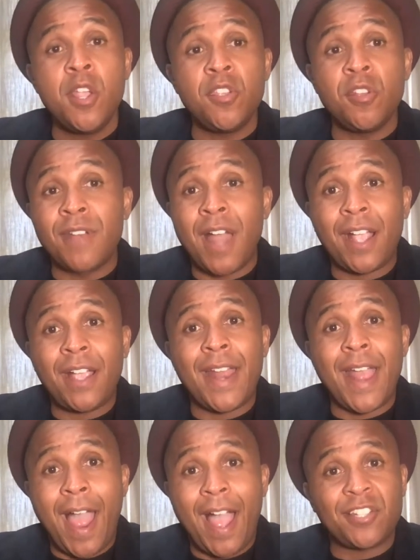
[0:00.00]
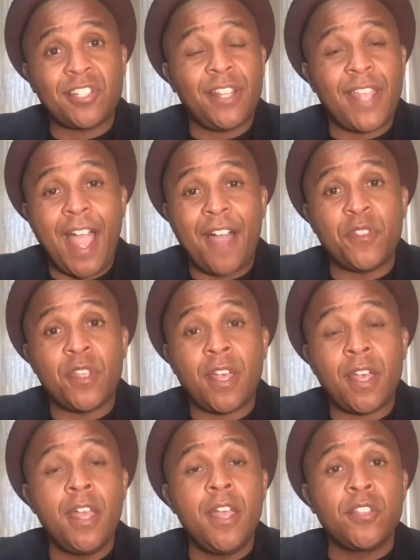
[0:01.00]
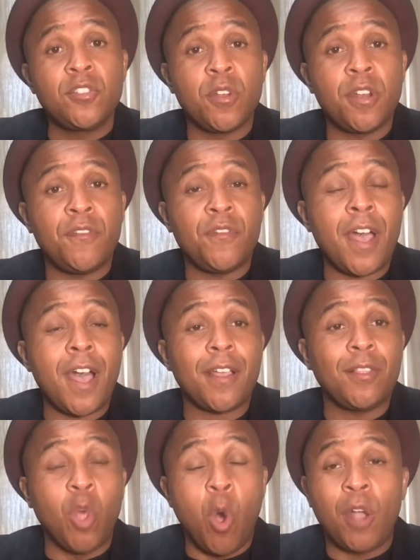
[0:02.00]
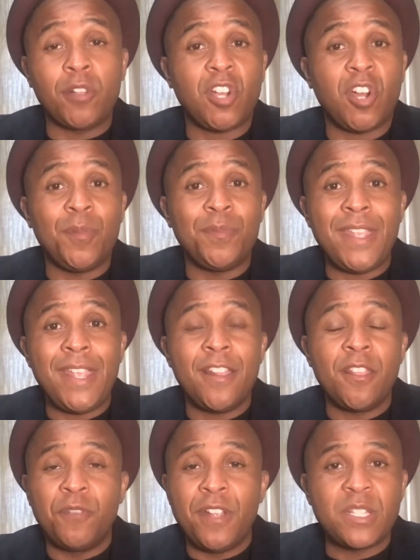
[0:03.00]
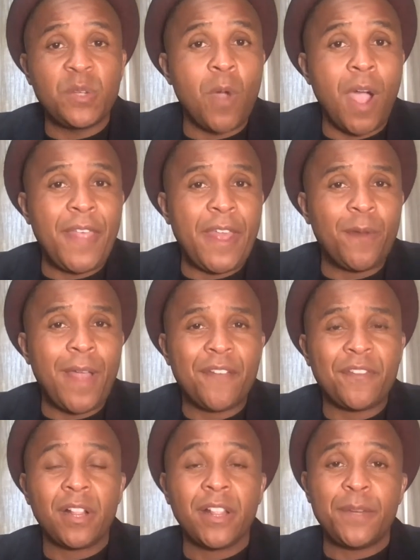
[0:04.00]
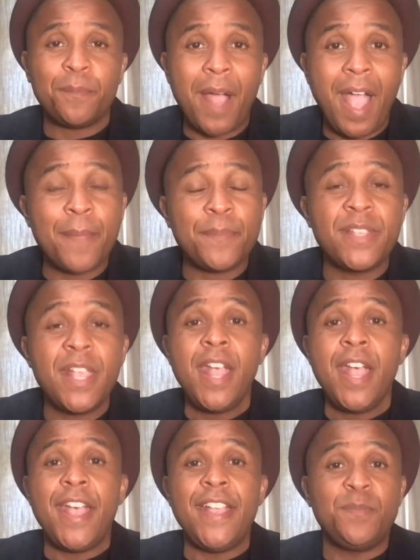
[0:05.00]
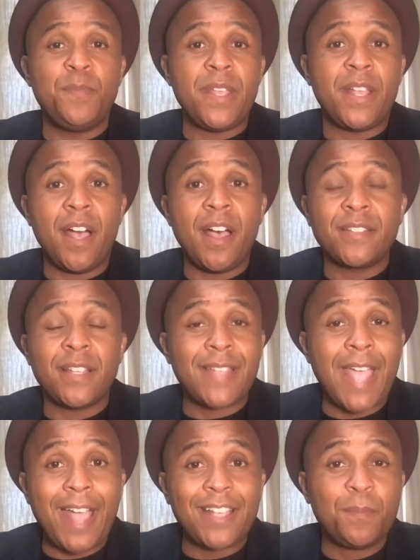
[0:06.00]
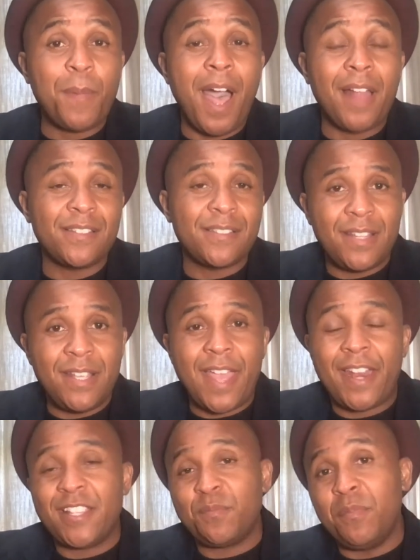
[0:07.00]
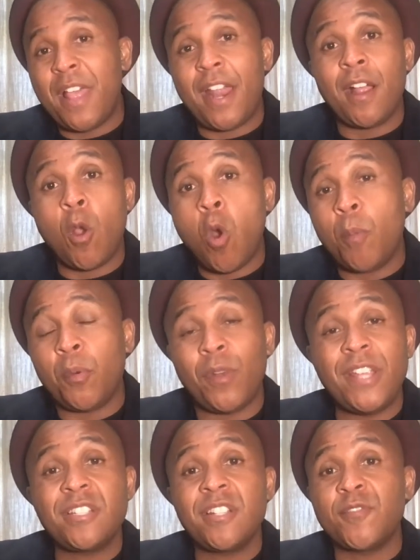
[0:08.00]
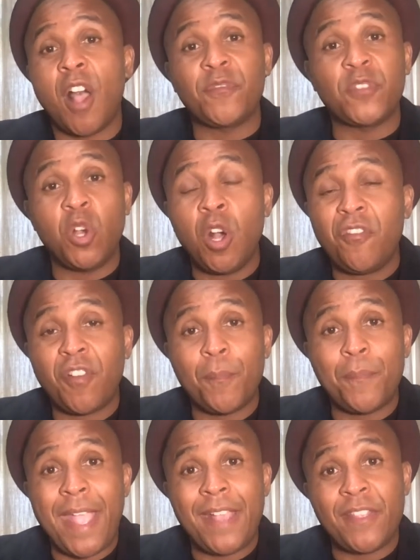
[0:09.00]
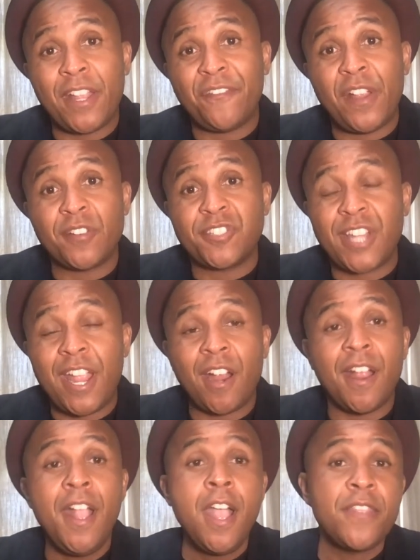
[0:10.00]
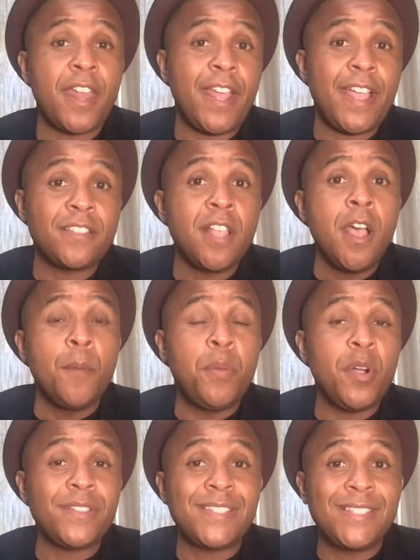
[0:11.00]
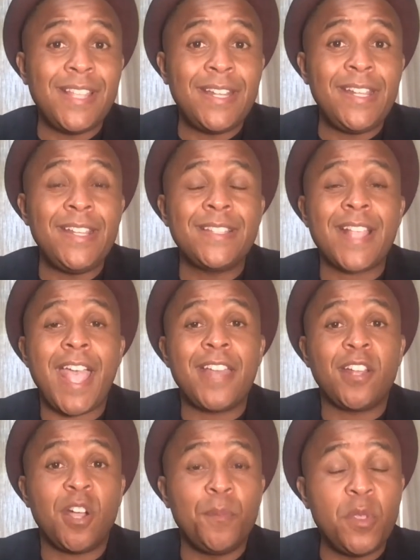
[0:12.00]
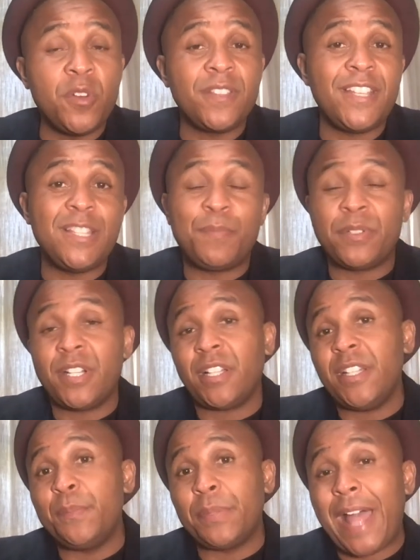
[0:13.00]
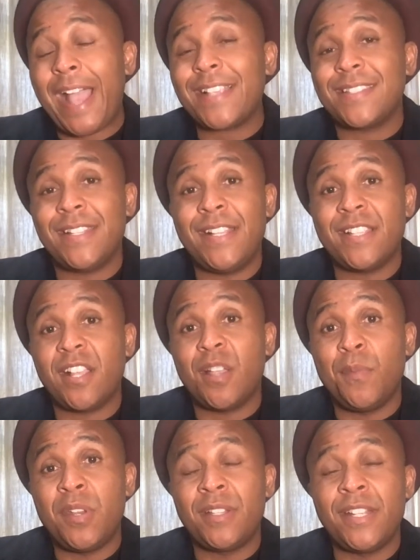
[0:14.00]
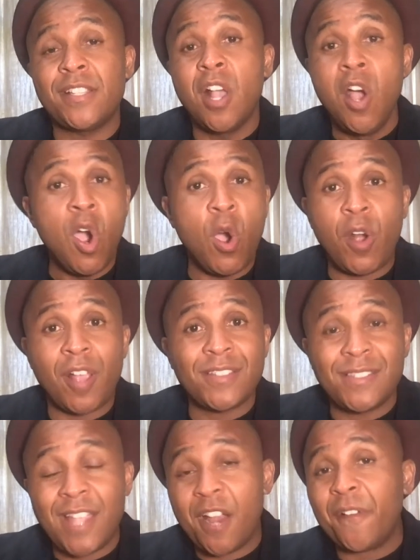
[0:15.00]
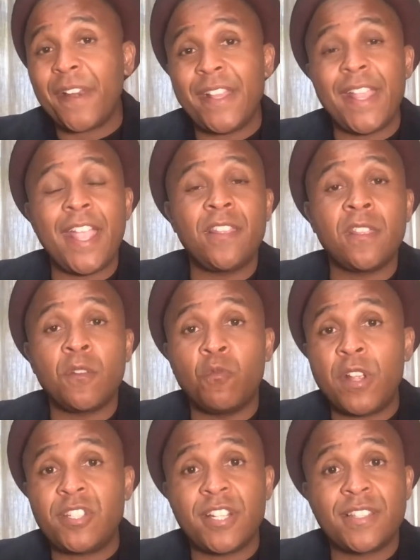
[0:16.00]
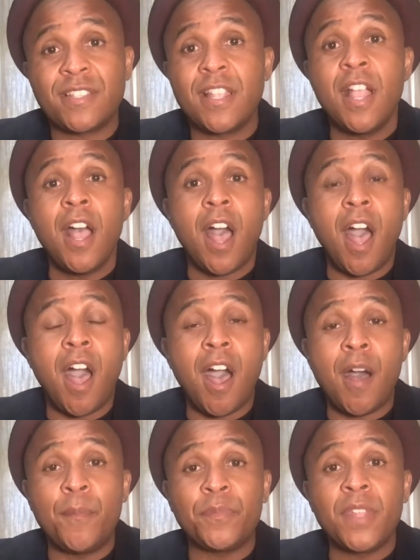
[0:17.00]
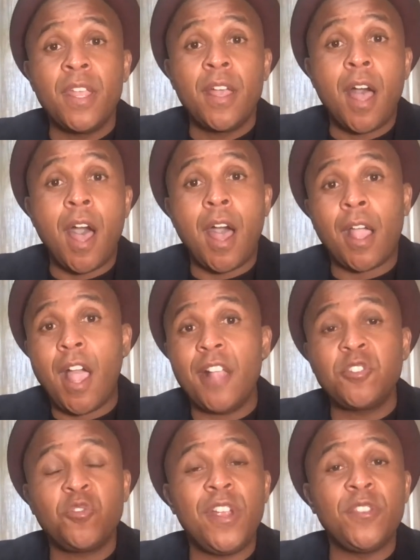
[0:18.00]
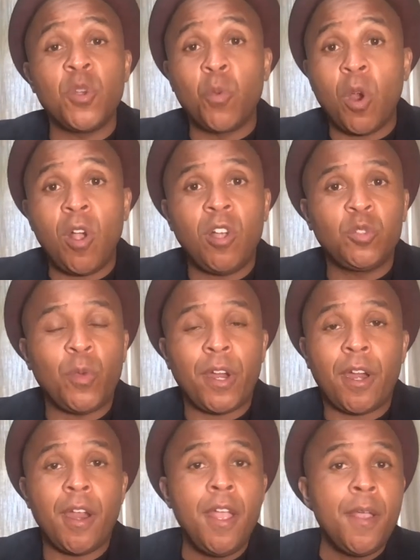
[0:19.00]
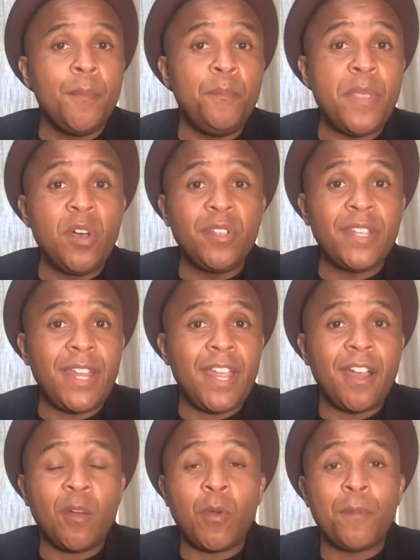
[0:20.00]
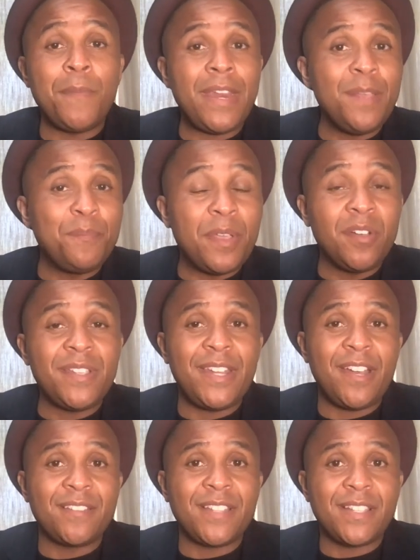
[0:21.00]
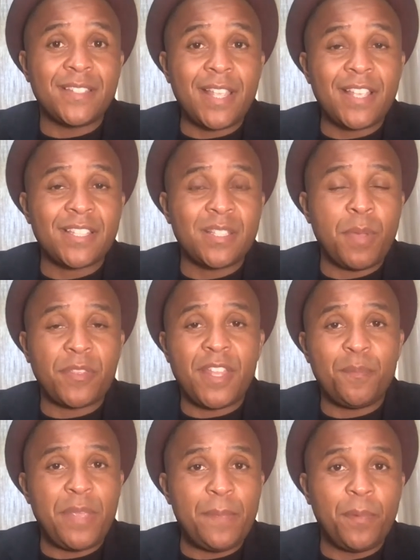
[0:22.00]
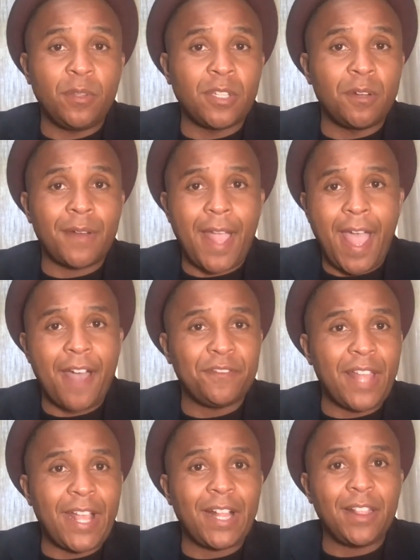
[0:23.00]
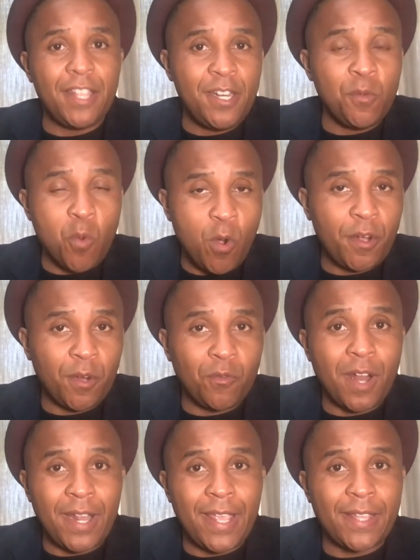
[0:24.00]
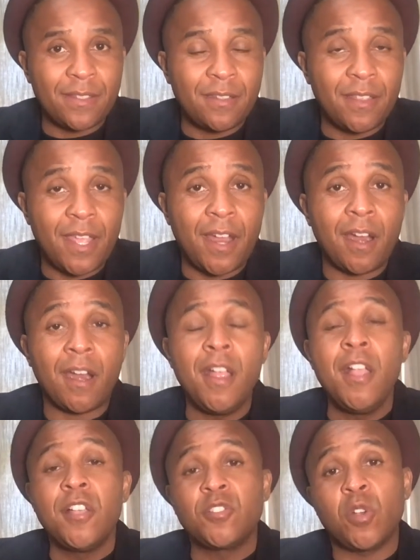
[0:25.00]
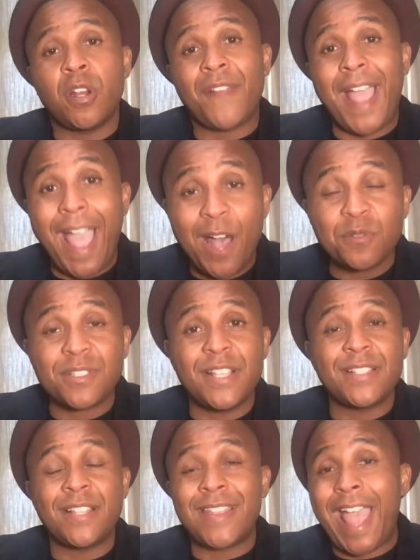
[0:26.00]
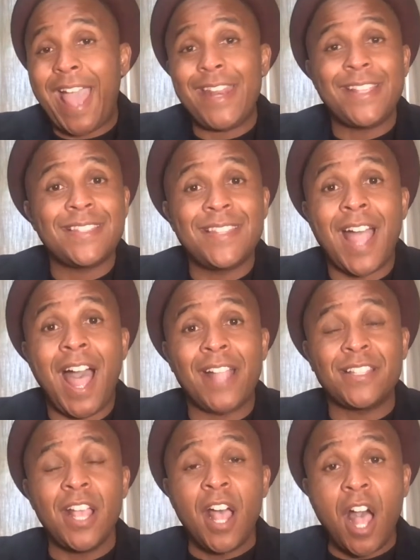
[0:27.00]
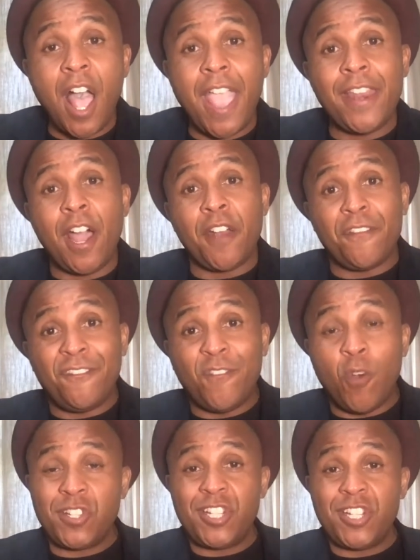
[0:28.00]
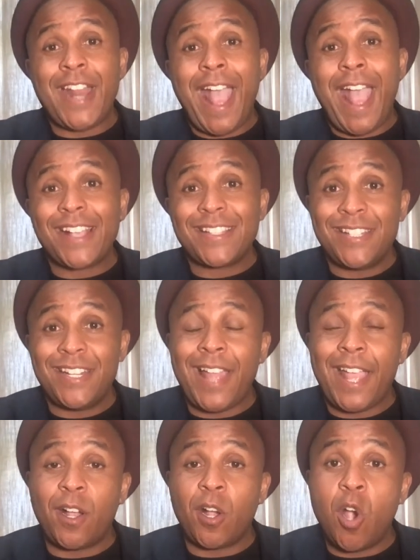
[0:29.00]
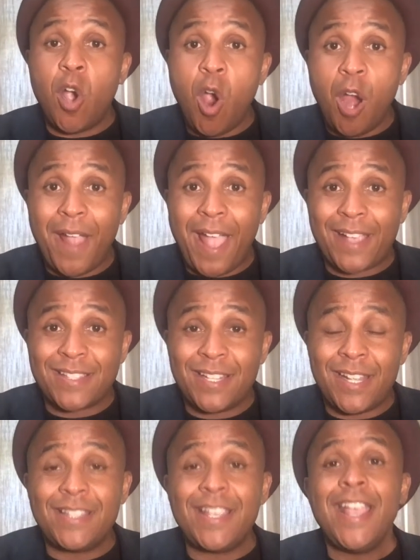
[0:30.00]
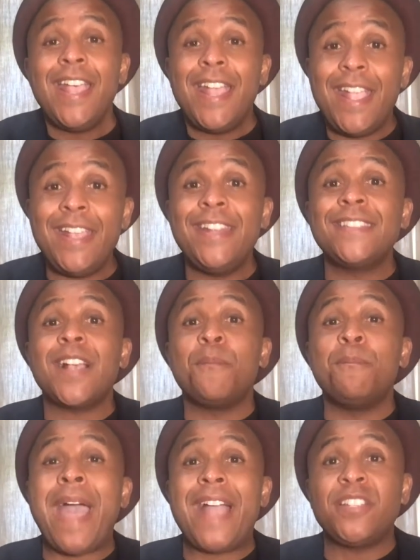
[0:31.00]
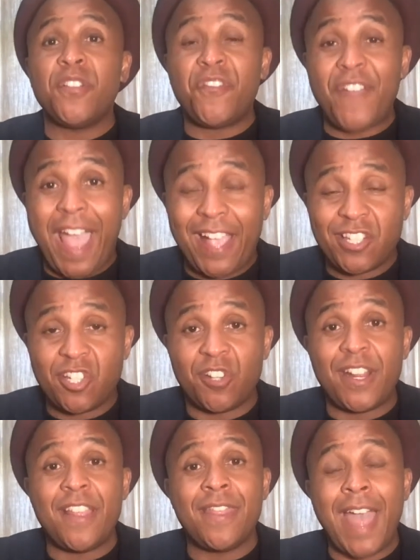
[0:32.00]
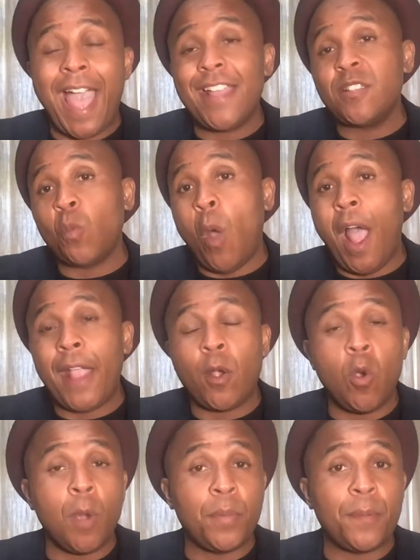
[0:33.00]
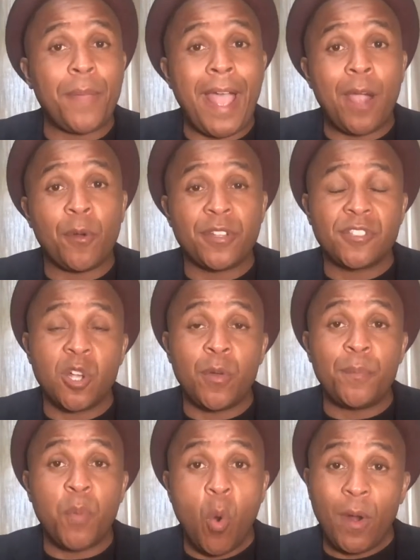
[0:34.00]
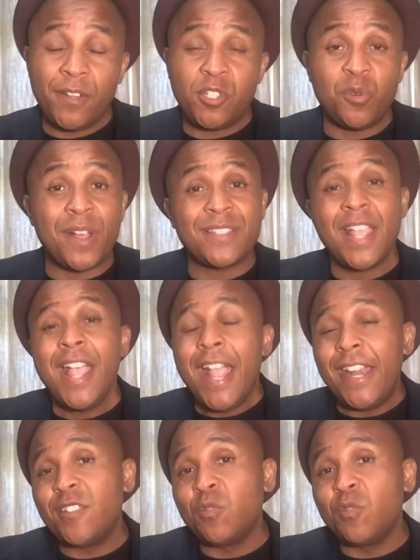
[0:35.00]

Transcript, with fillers: you're not going to actually have the sort of long term need. And the reason why they don't have clean pipes is because a tax policy that has let corporations off the hook from paying their fair share, that has put cities and communities, particularly black cities and communities, on austerity in the richest um, uh, country in the world where billionaire, where many billionaires exist, but then people don't have like clean water running into their sort of houses. And that is not an unfortunate accident like a car accident, it is manufactured. And that is why corporate power is so important to us. And it's